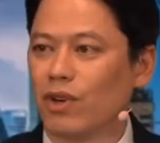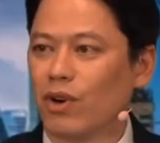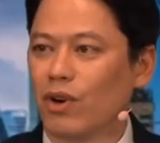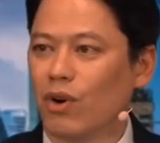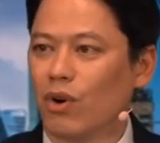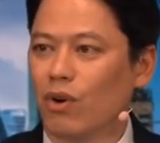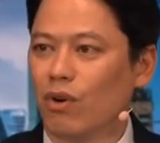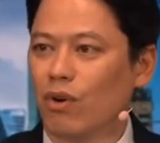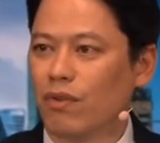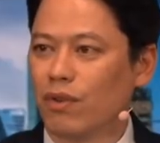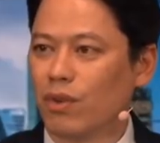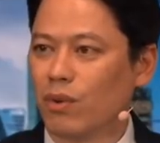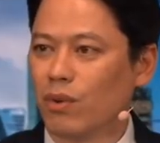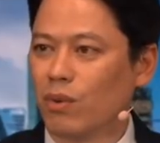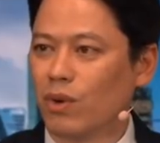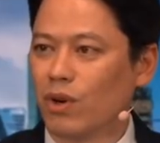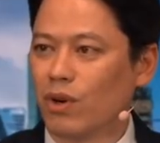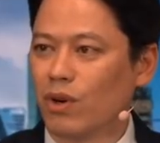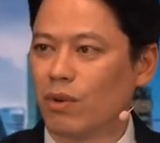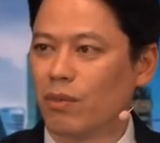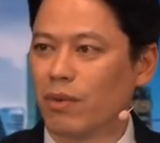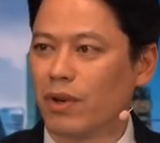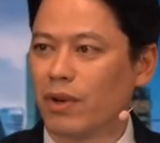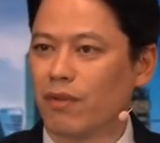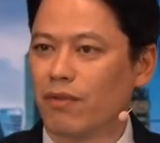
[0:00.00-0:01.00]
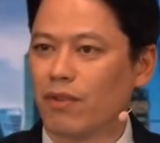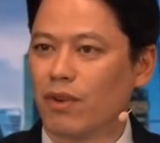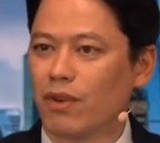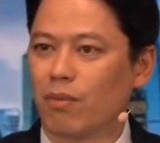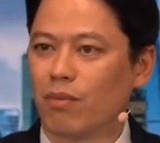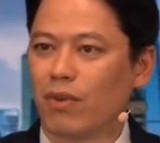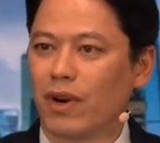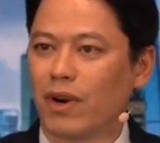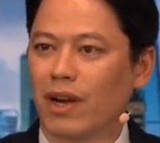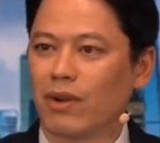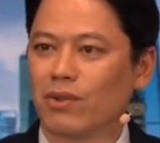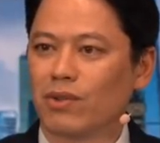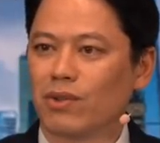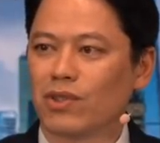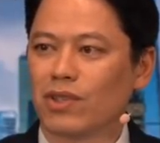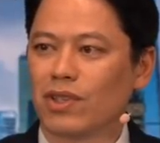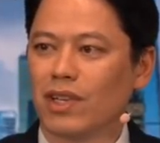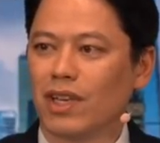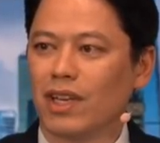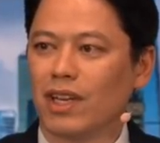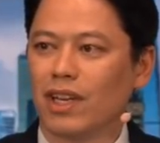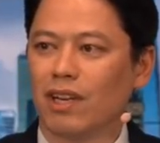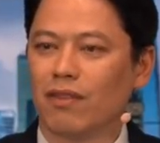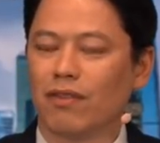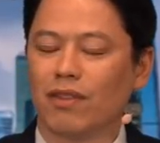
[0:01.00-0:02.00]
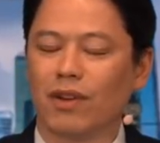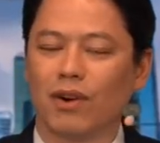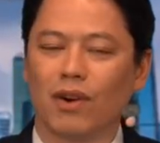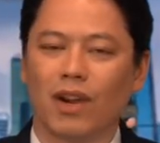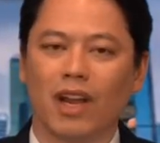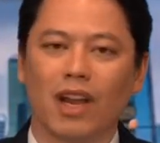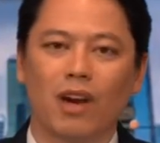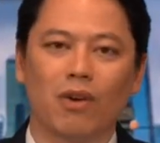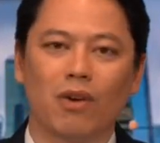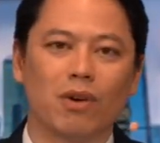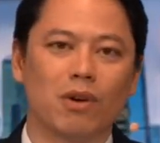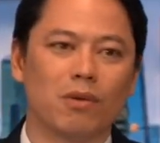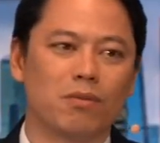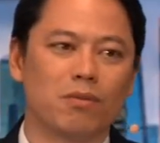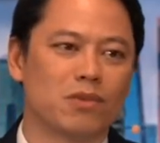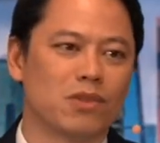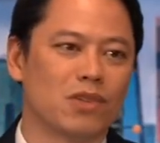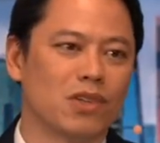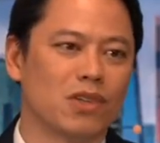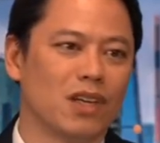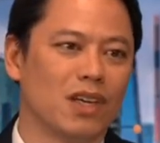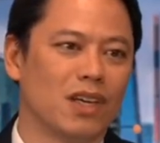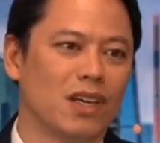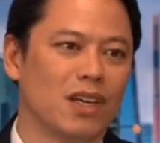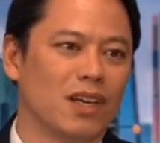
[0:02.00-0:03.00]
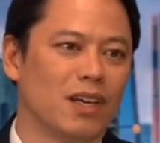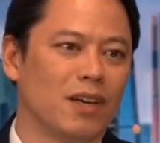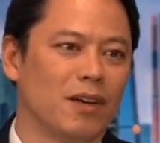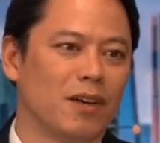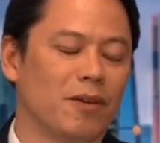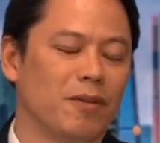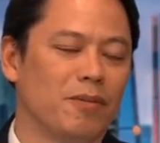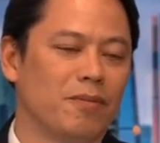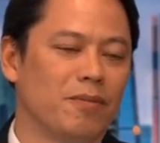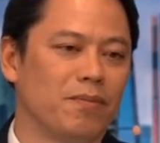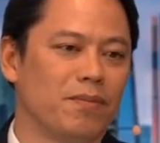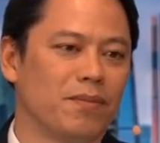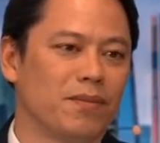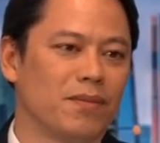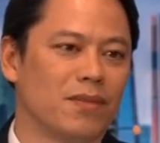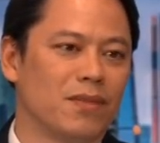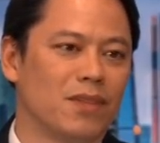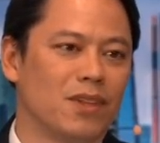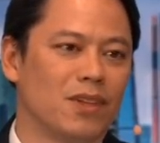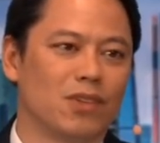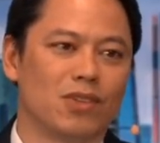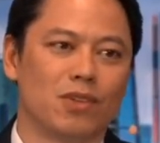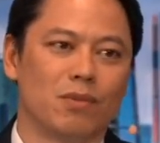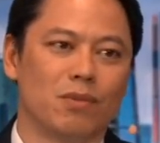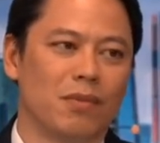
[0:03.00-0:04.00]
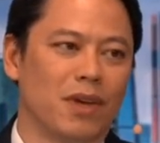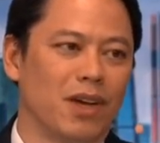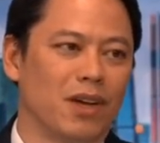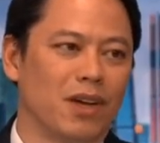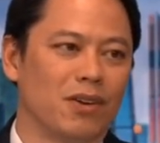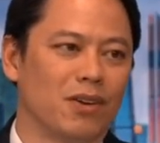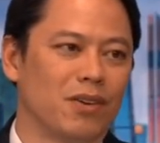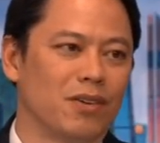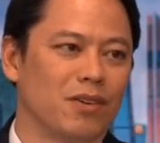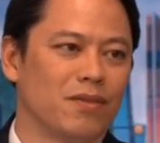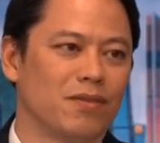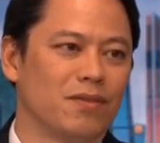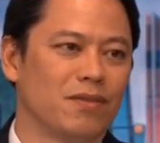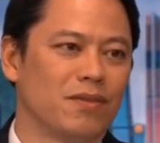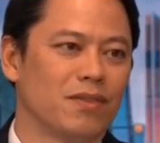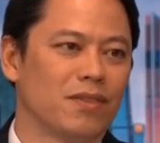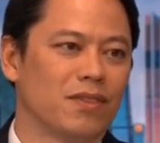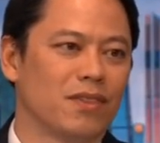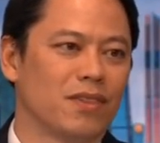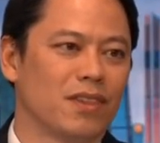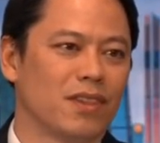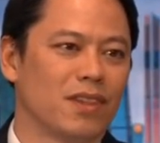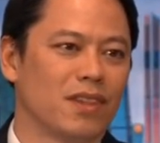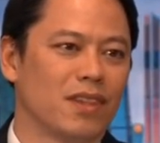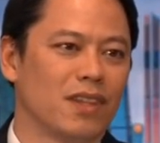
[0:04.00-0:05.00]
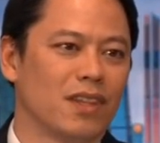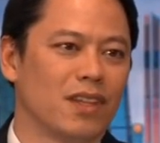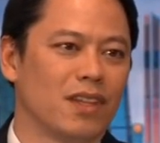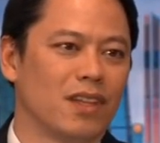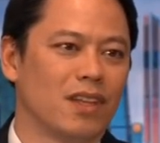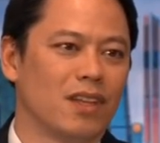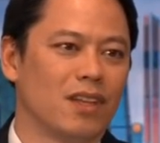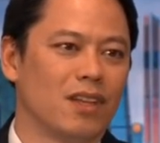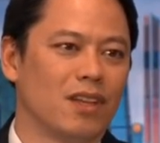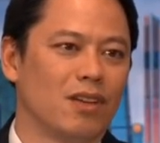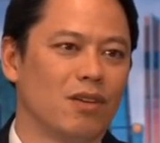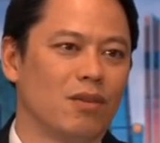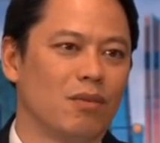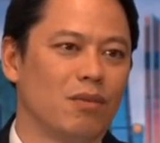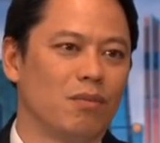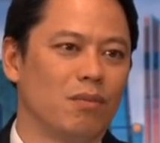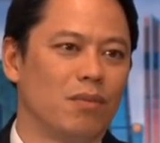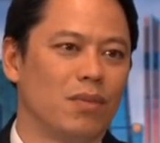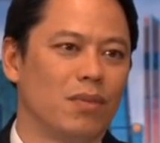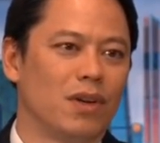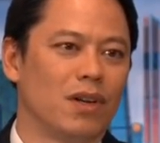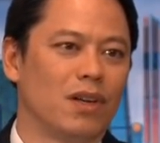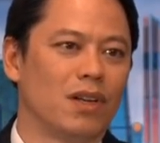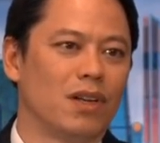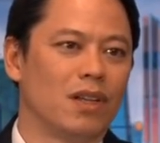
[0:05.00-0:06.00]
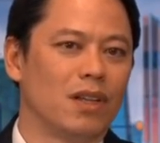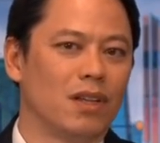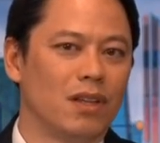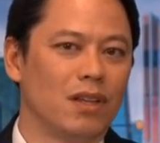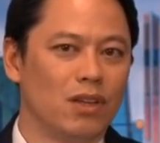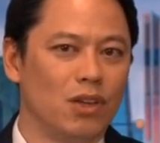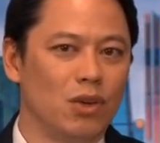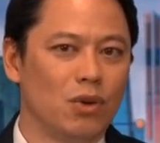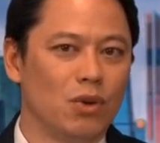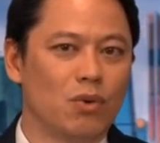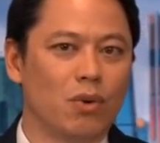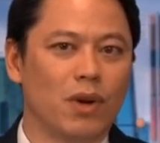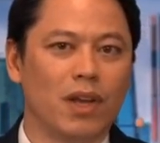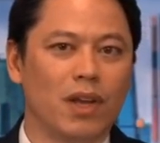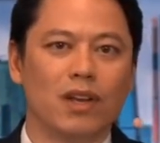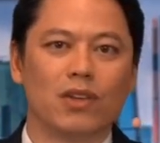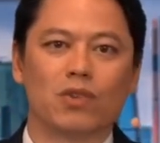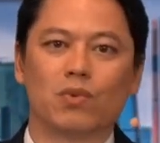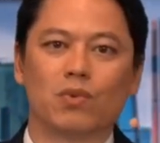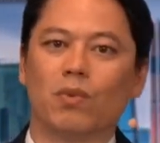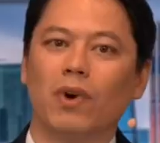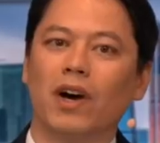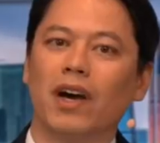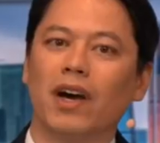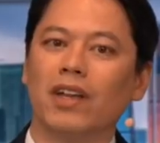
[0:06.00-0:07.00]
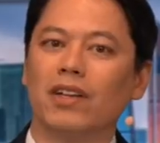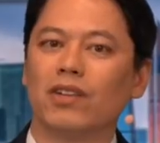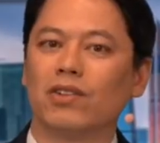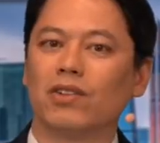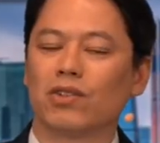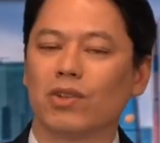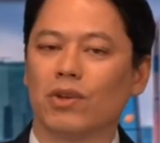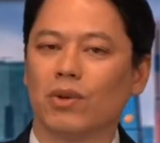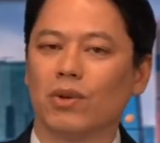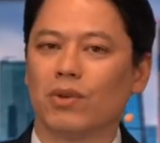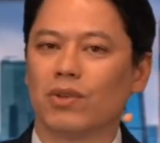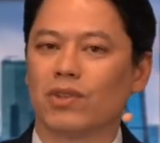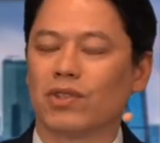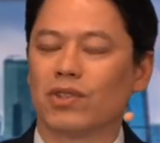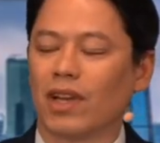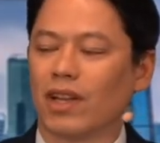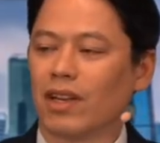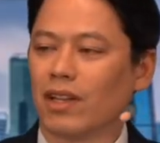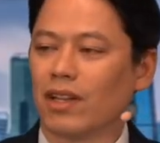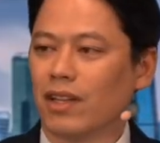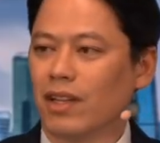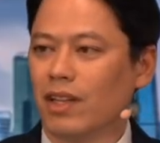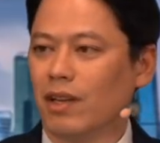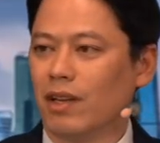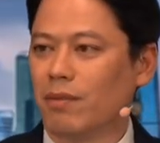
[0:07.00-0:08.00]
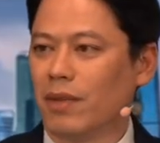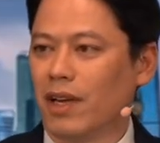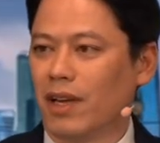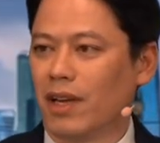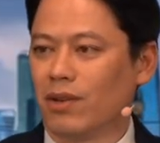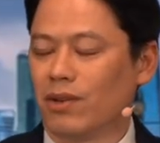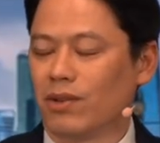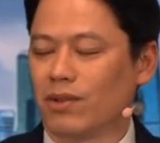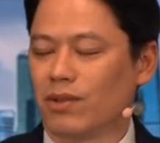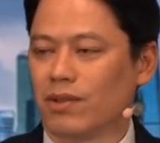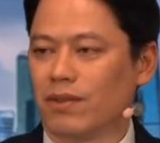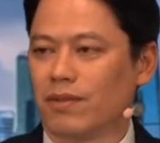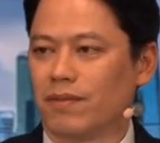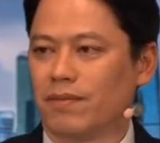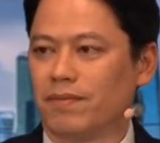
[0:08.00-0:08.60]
all over the world, but if they're brown skin, if they're Arabs, doesn't matter. But Ukraine is white, so suddenly it matters.